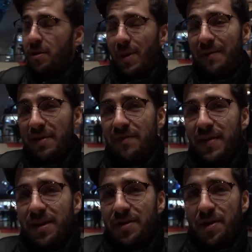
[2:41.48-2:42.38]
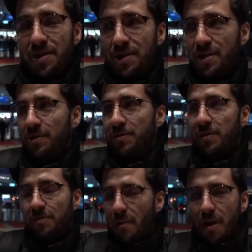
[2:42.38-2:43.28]
So we have the event just to,
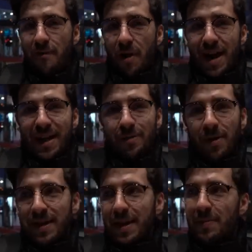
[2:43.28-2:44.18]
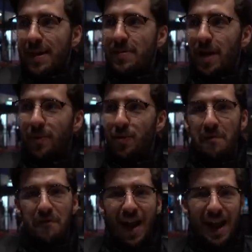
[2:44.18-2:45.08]
well, my right anyway, the B M
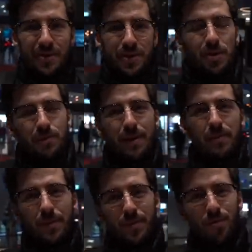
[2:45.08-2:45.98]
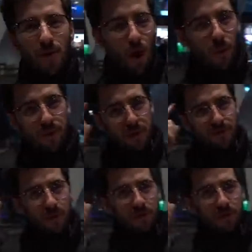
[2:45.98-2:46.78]
W Welt, or B M W World, because of